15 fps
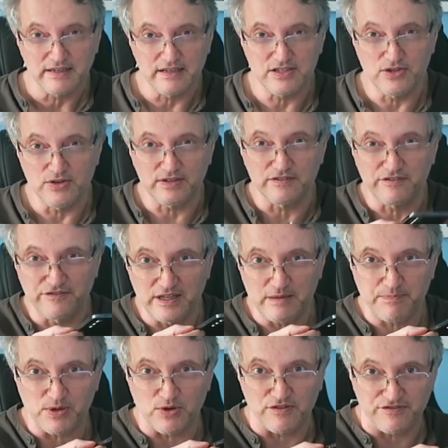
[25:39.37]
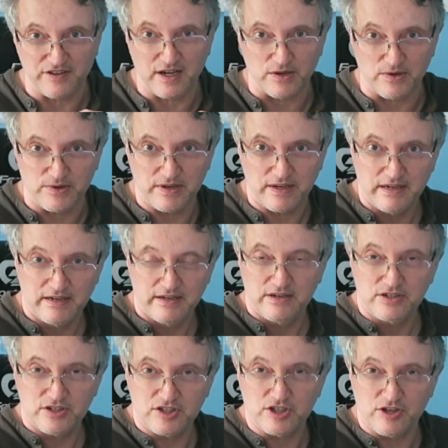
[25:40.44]
is you can flip your phone
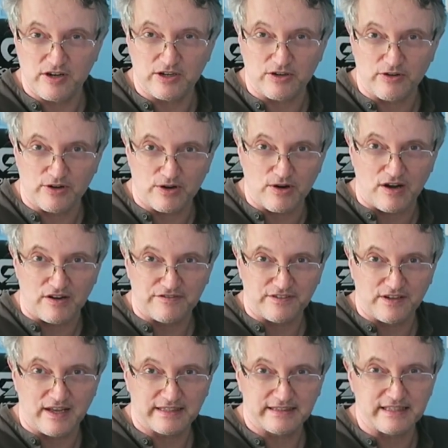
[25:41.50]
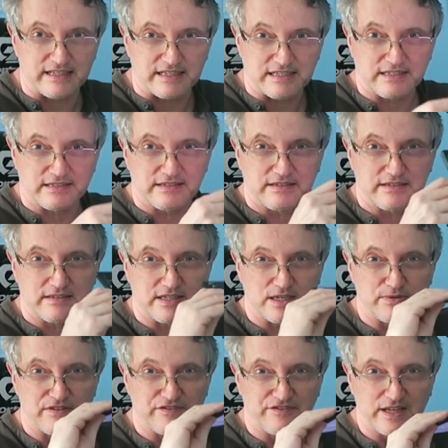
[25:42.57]
to turn it on or off, like this.
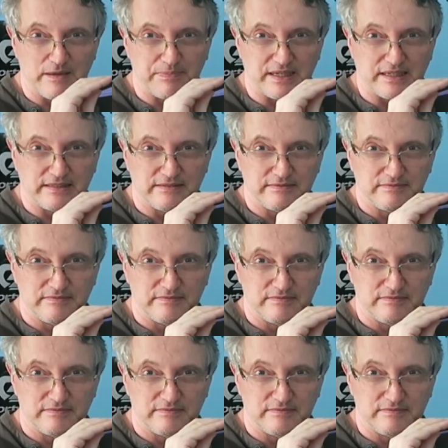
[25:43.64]
So we flip it,